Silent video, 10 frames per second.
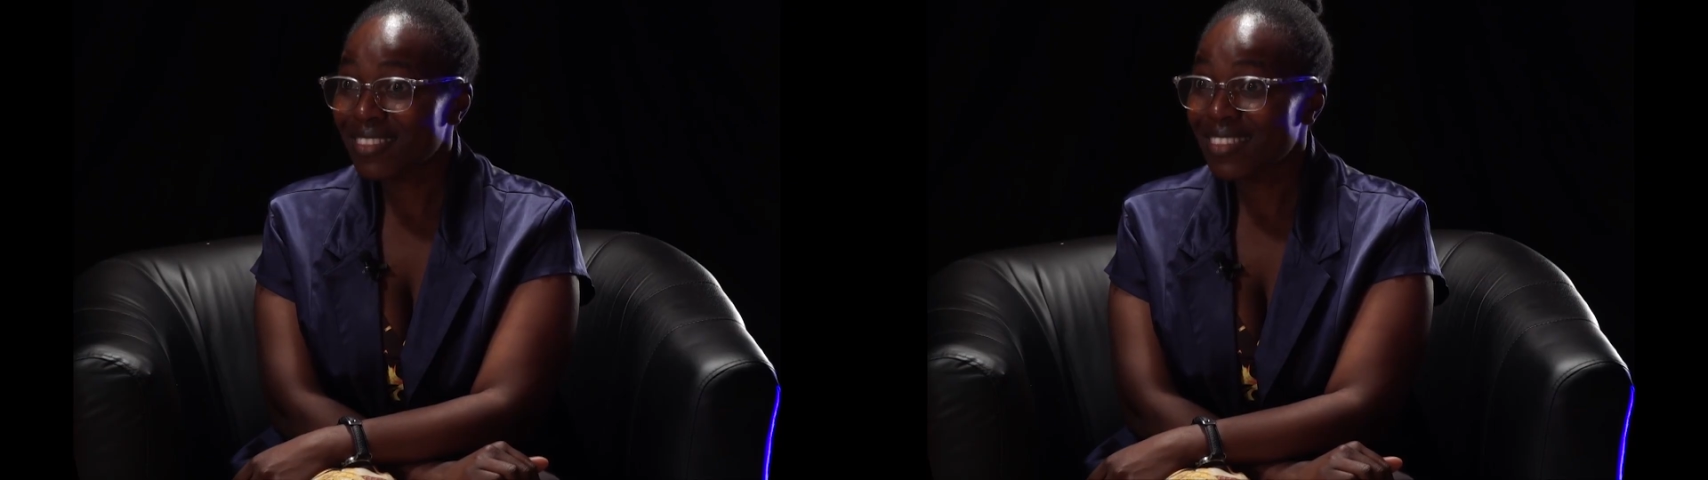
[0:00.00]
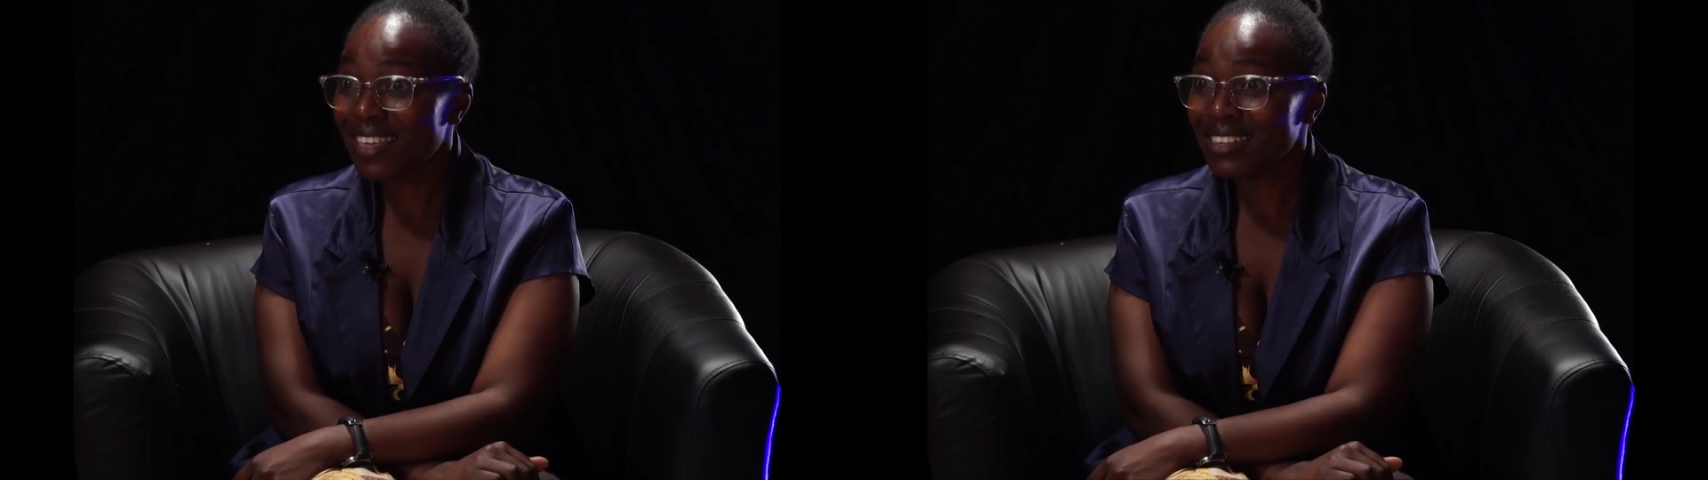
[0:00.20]

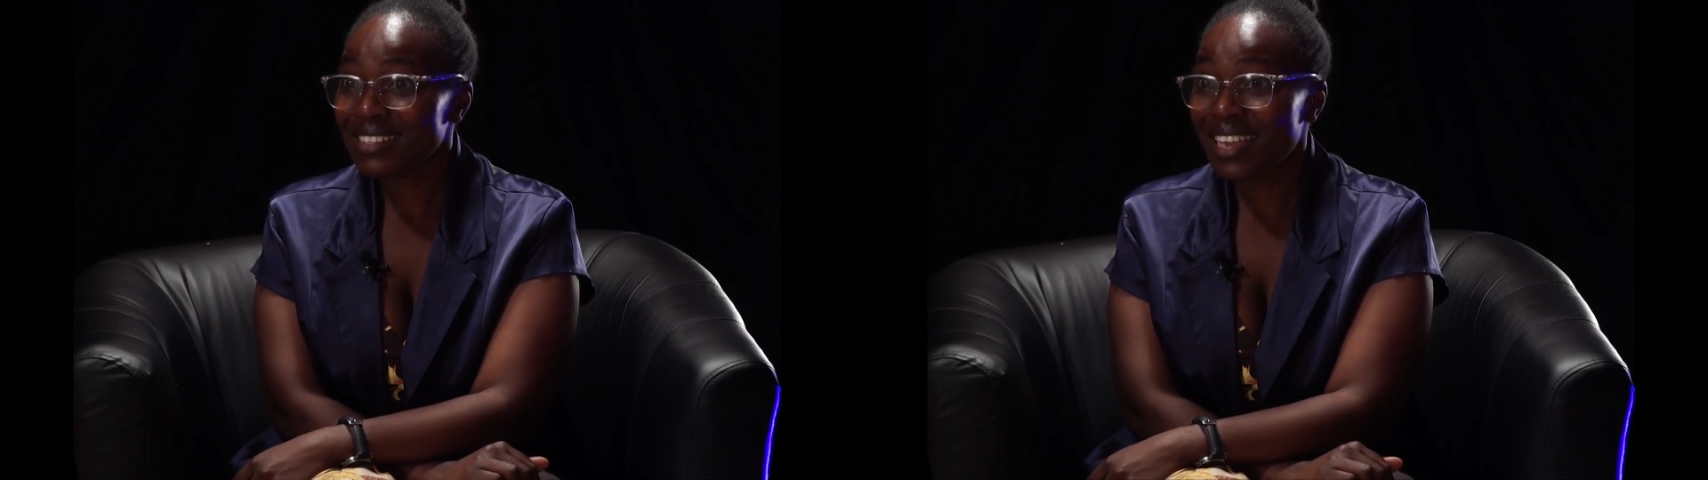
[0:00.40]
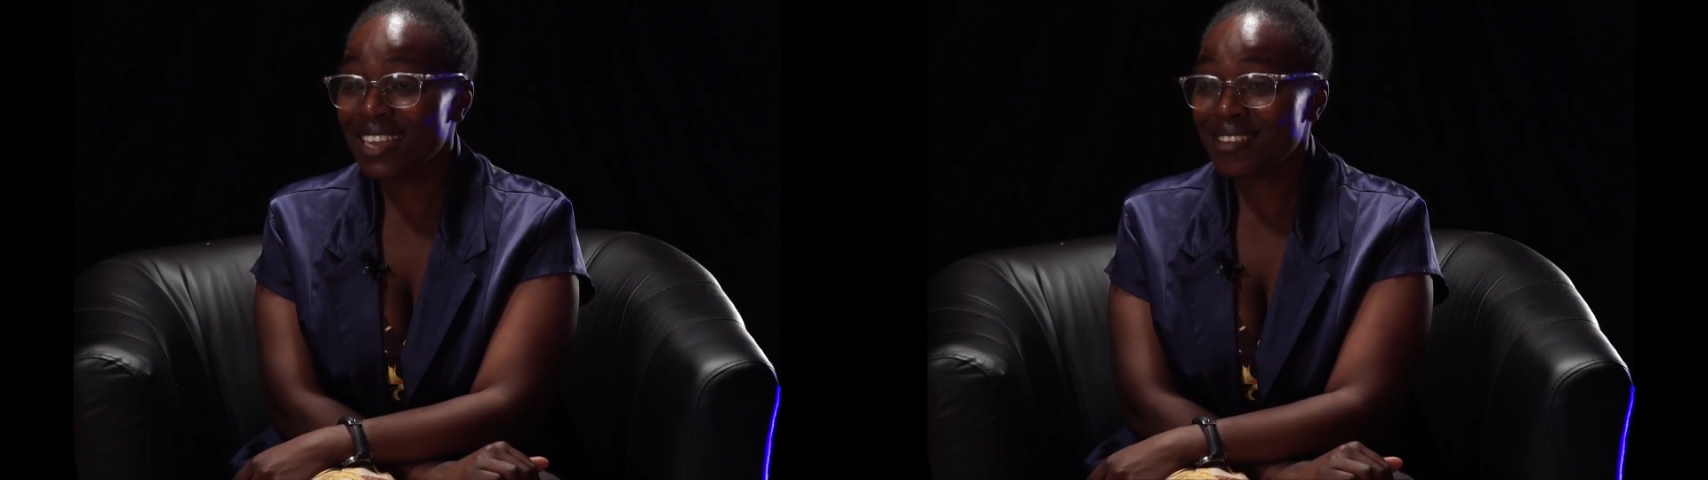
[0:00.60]
they're
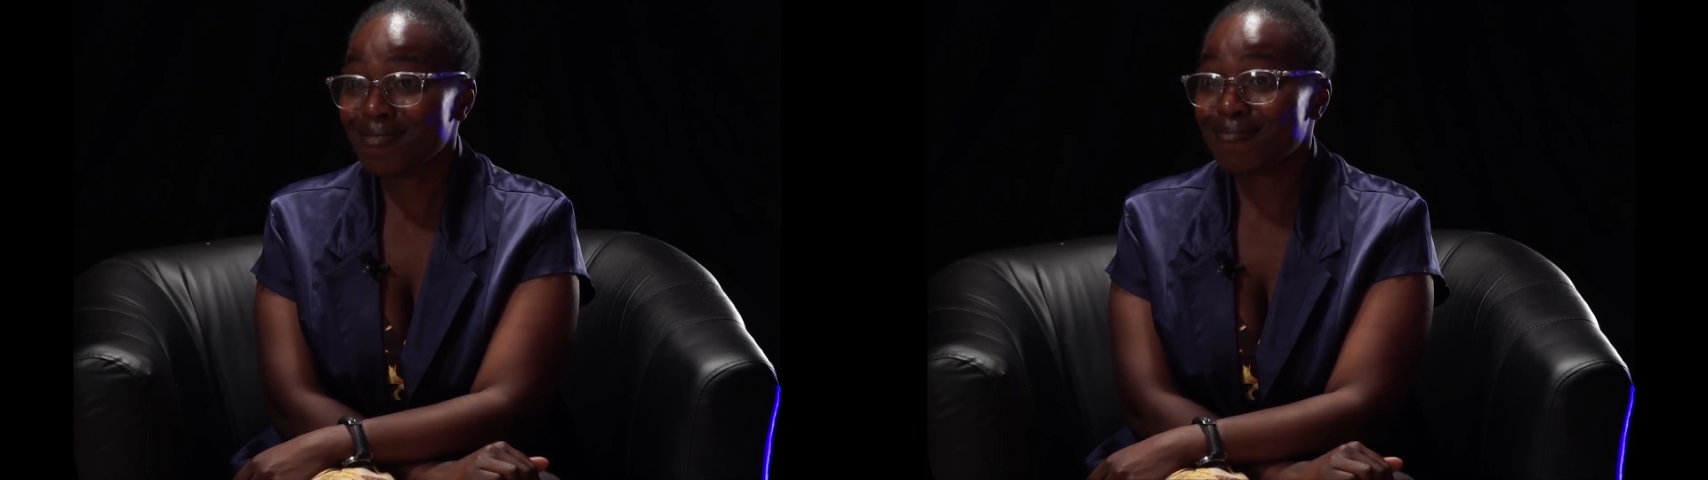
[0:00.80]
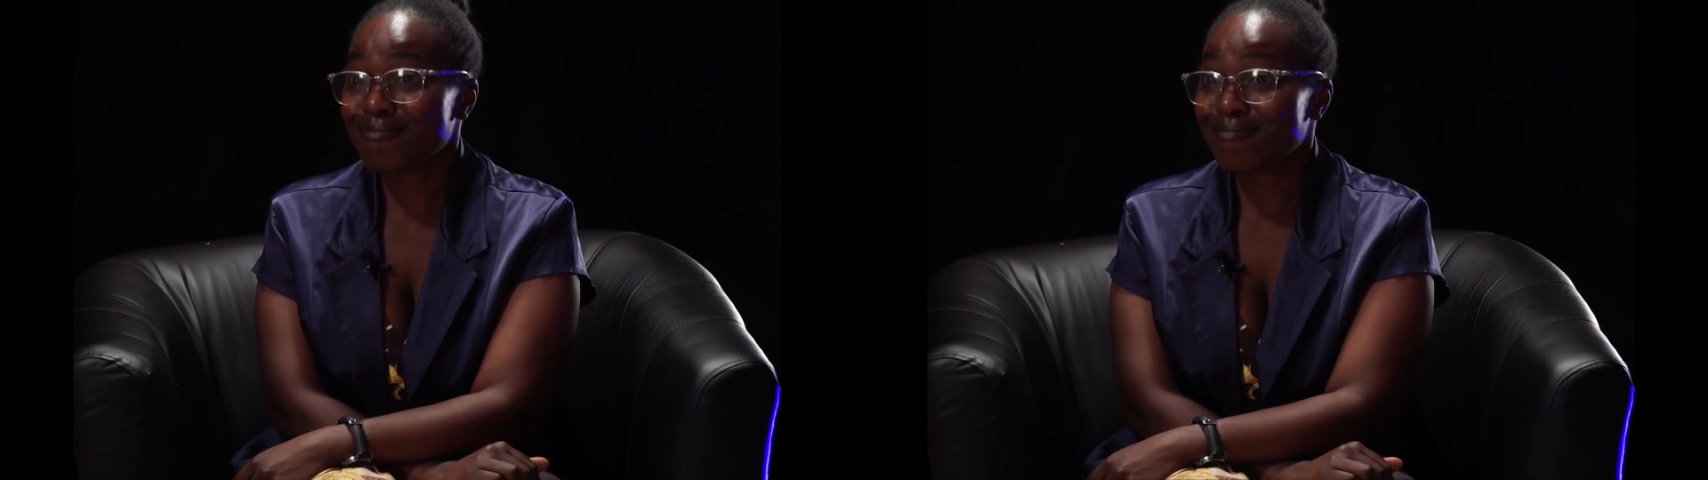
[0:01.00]

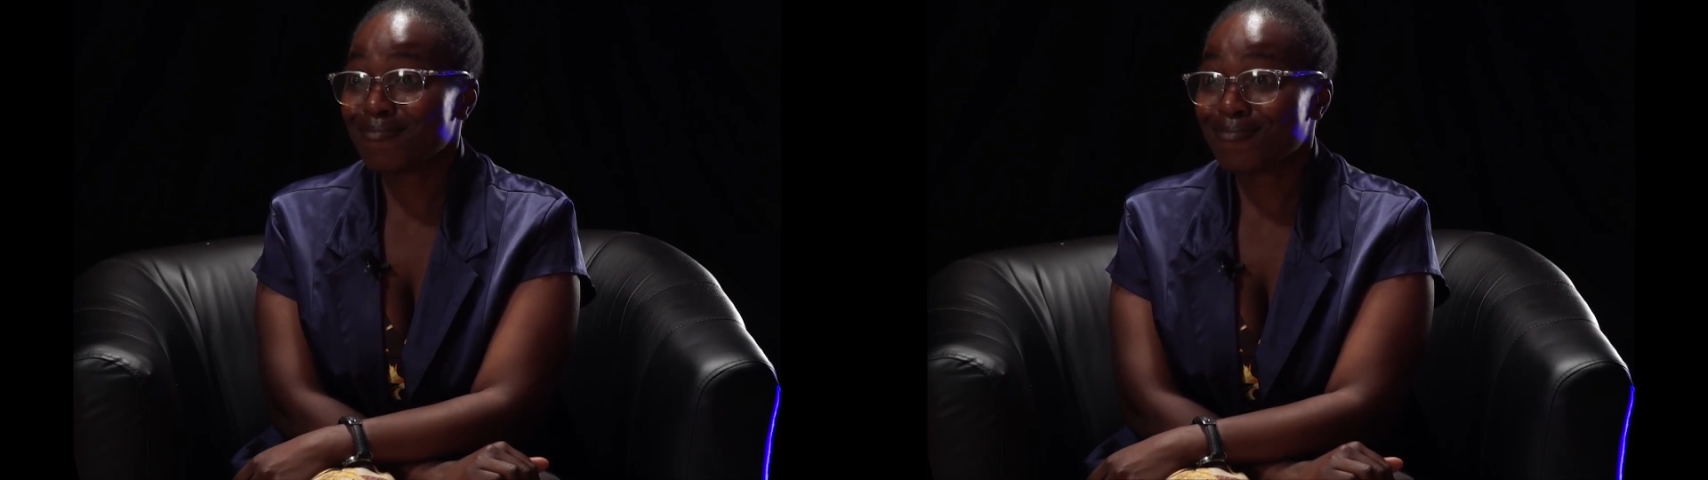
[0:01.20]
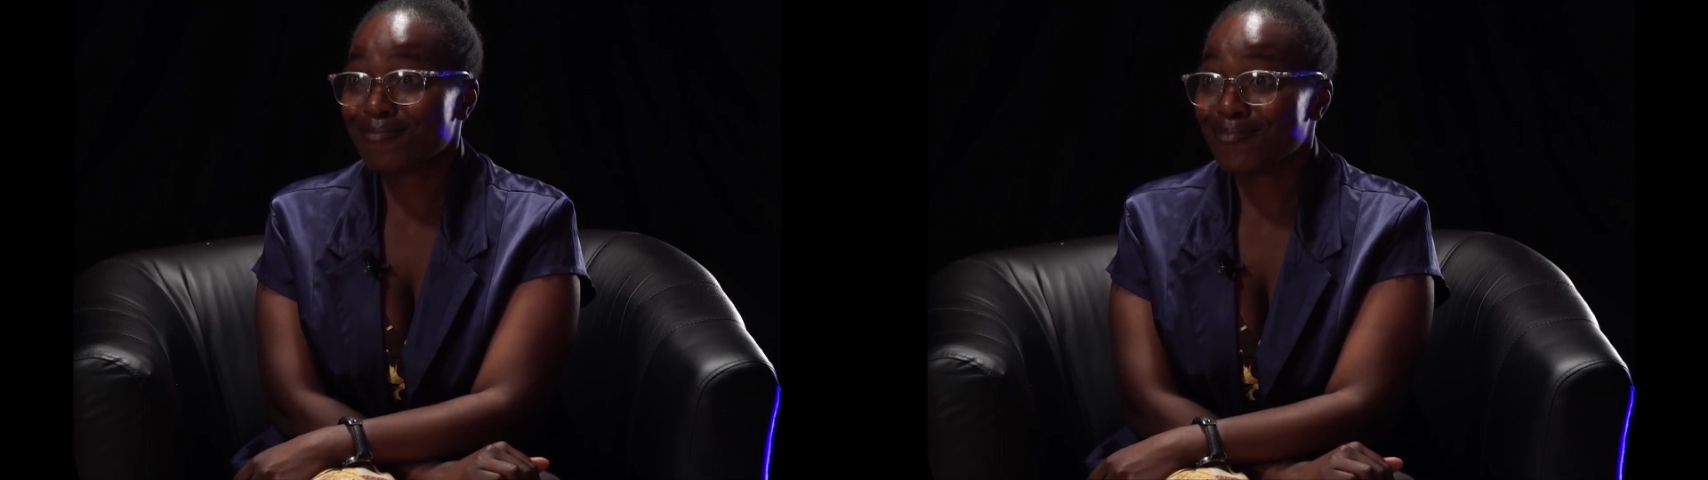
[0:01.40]
saying
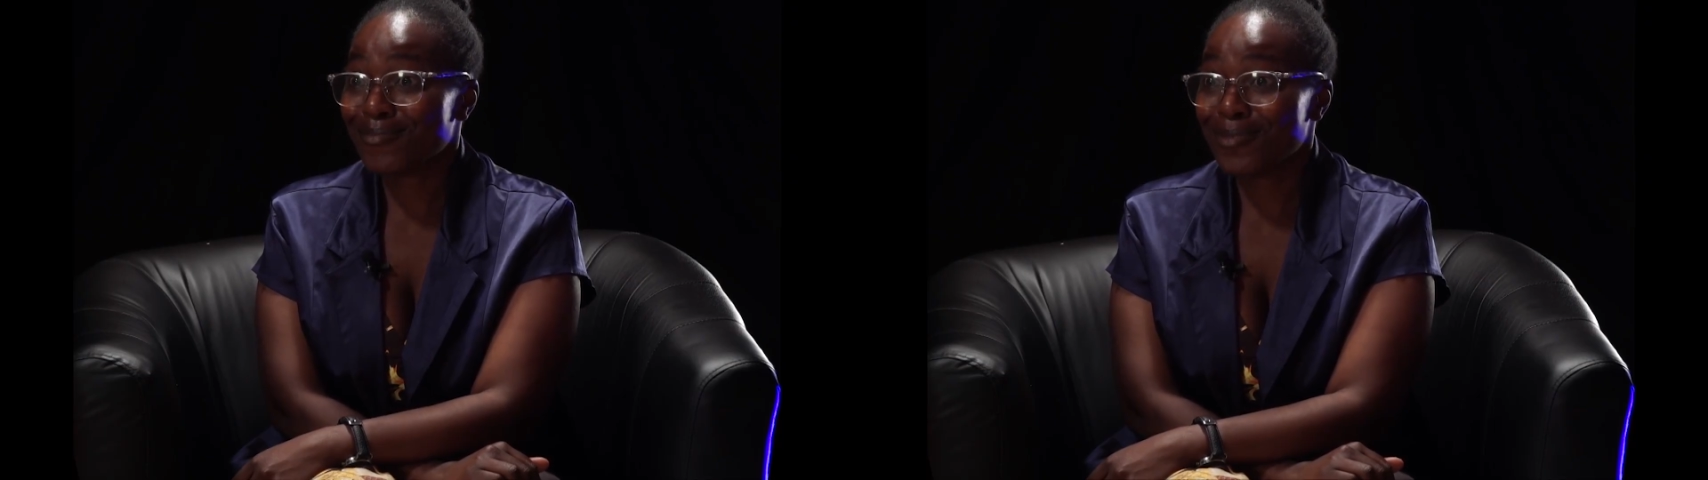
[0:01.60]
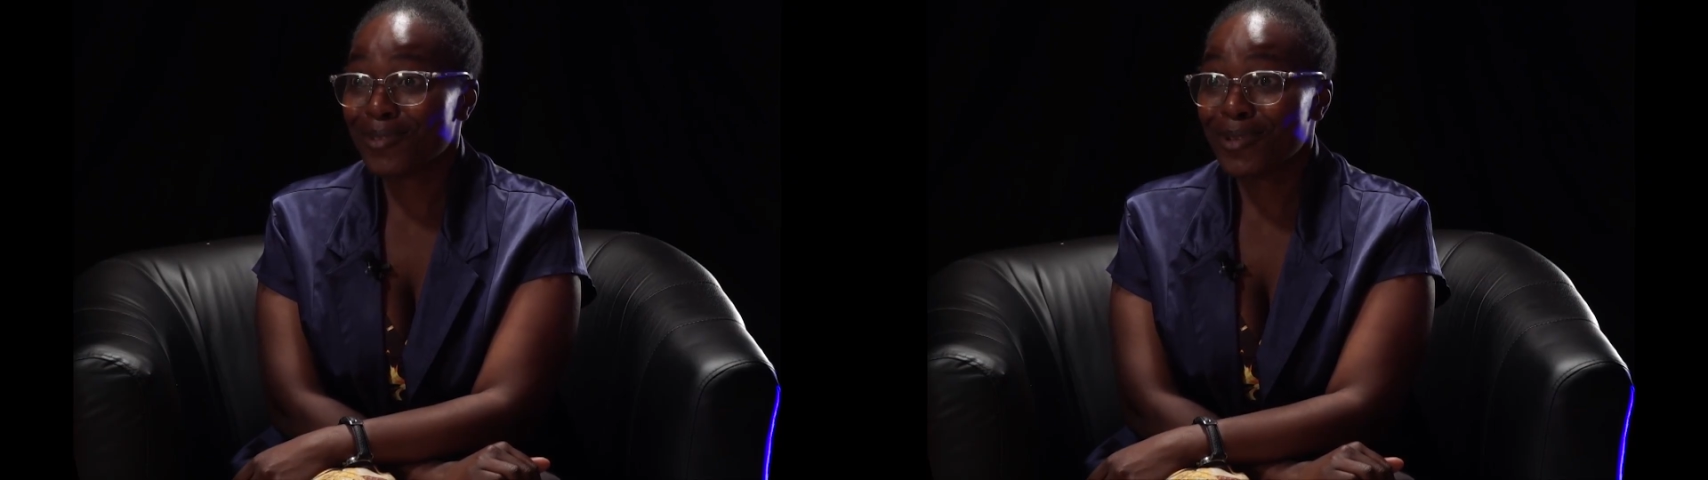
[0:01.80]

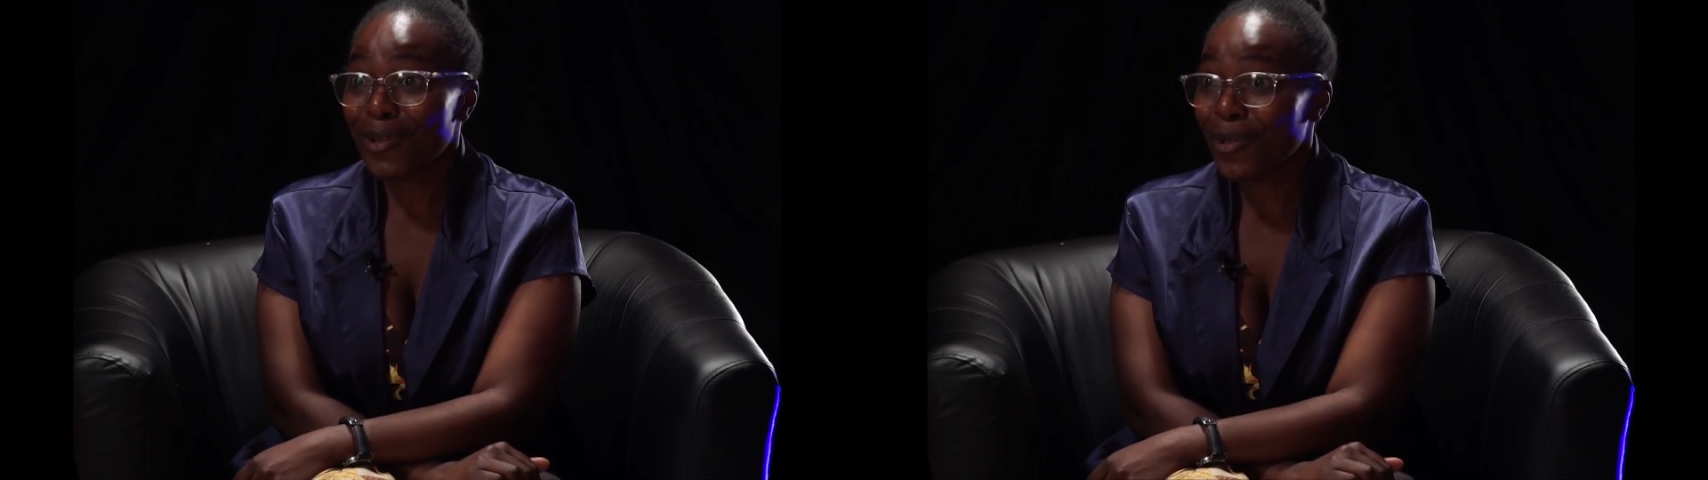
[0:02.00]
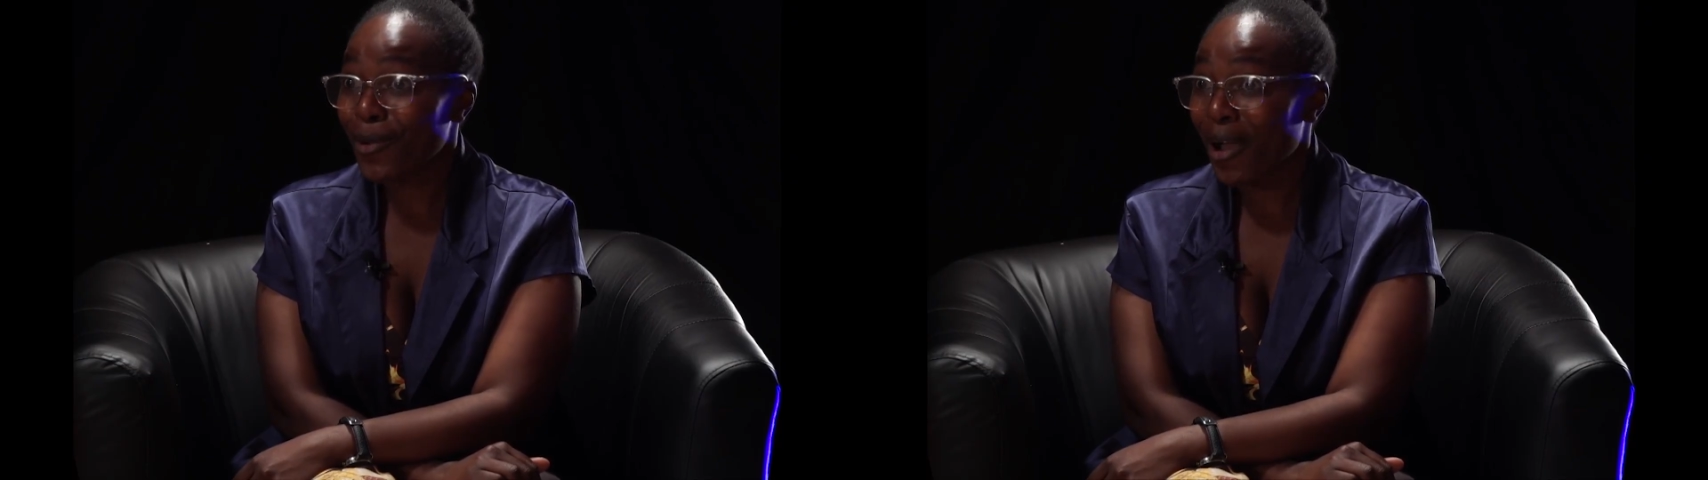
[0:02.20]

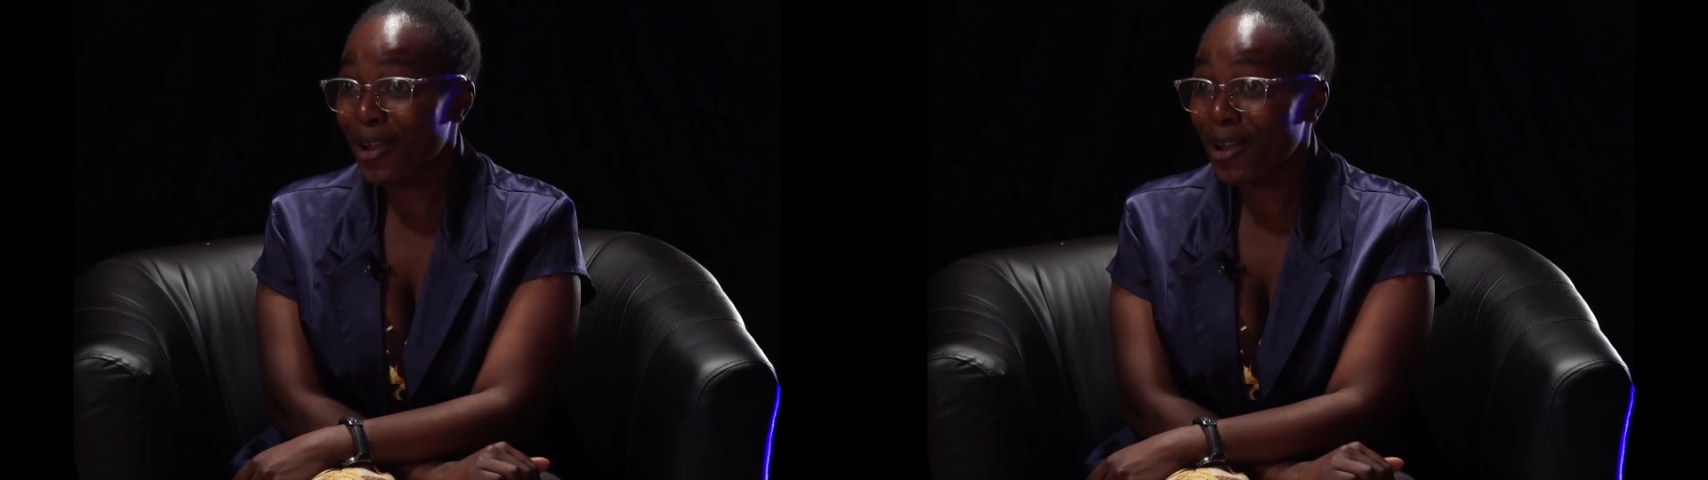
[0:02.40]
your